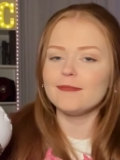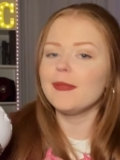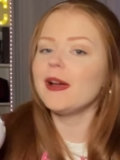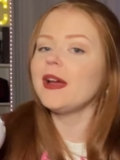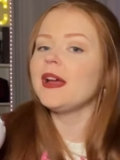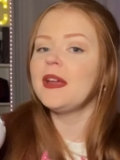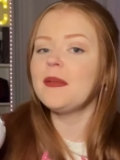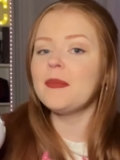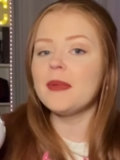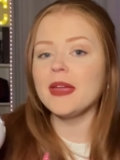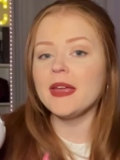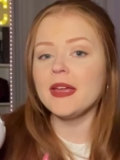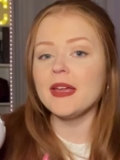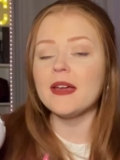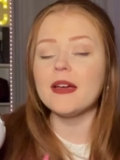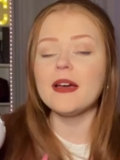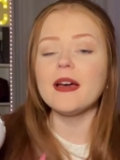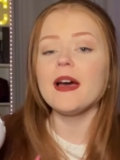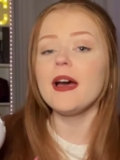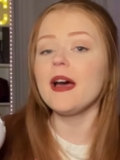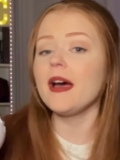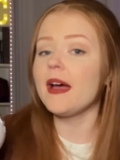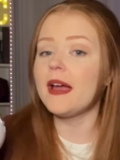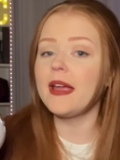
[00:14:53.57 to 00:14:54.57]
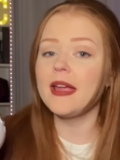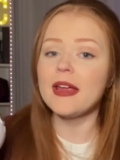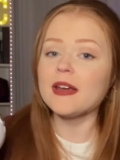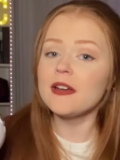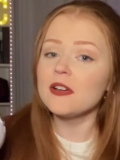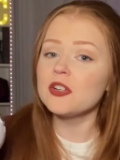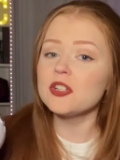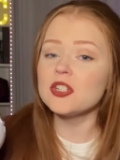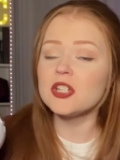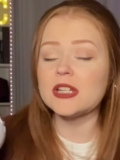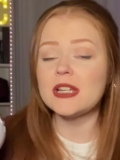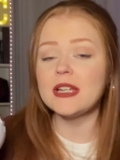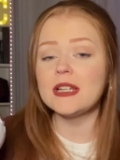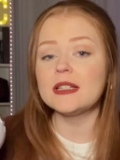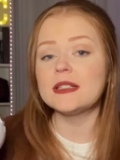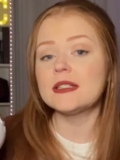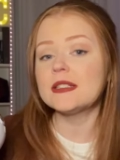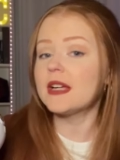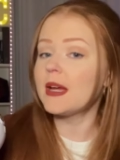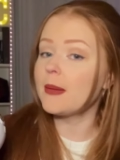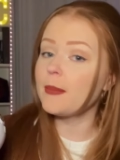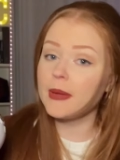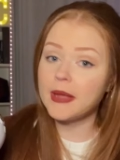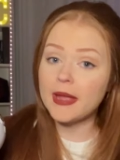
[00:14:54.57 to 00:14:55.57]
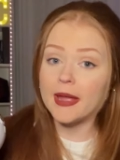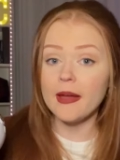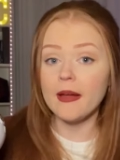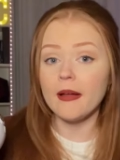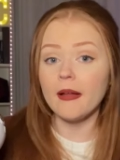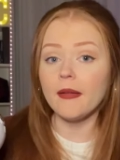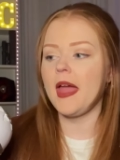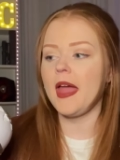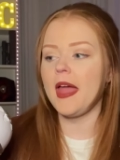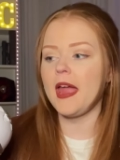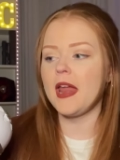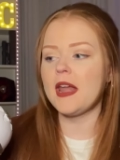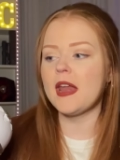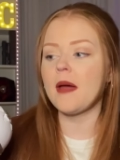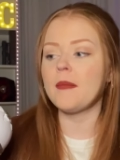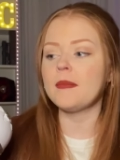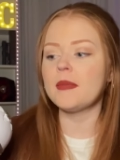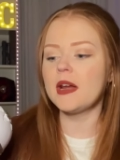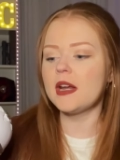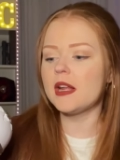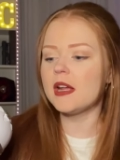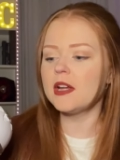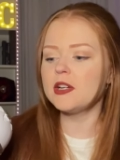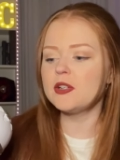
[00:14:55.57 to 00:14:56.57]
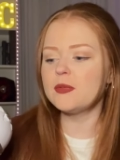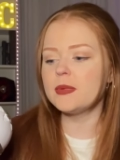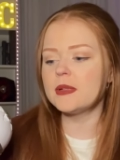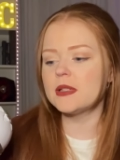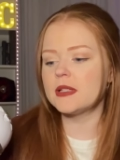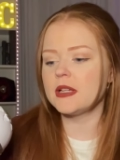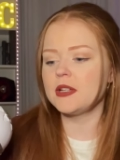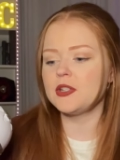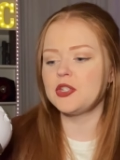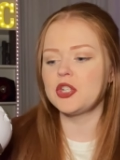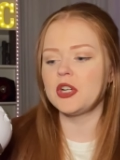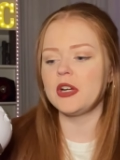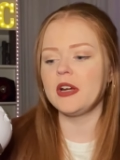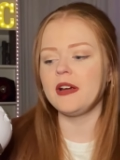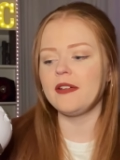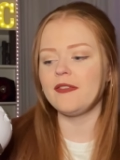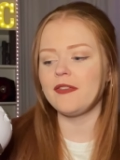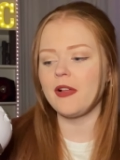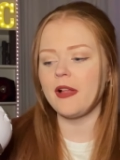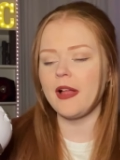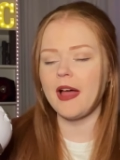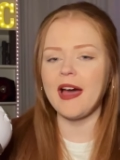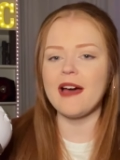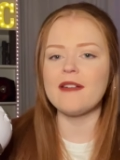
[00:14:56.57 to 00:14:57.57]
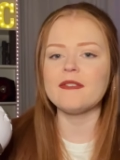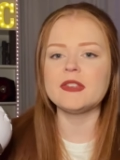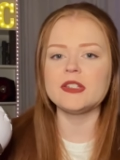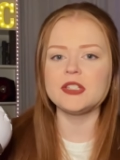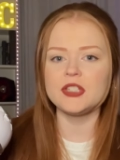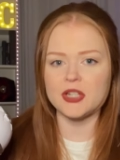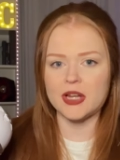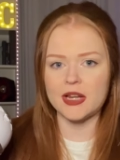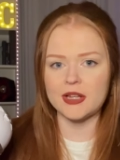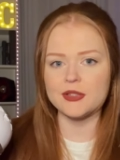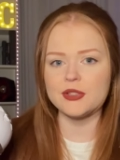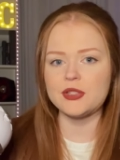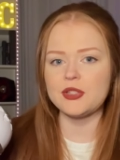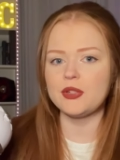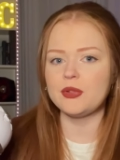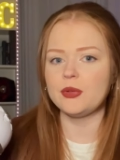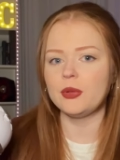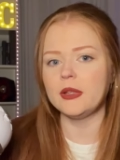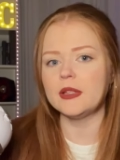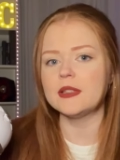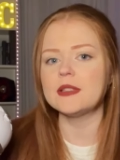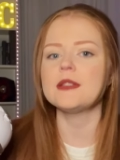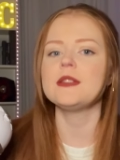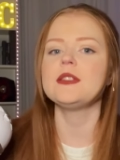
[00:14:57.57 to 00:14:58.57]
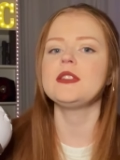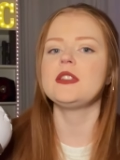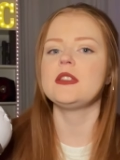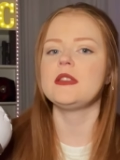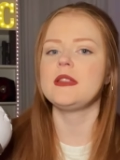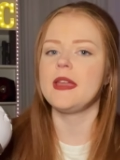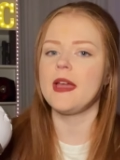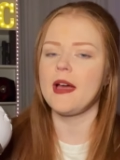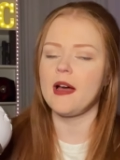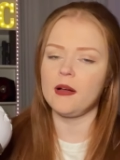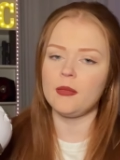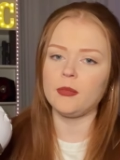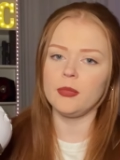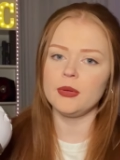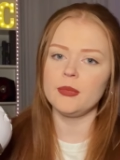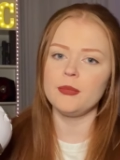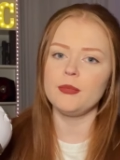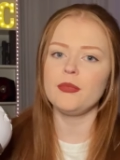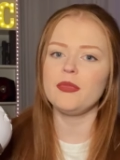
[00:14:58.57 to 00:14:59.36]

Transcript: I'm a high energy type of gal, and I'm not 100% sure if I'll have the chance to listen to the album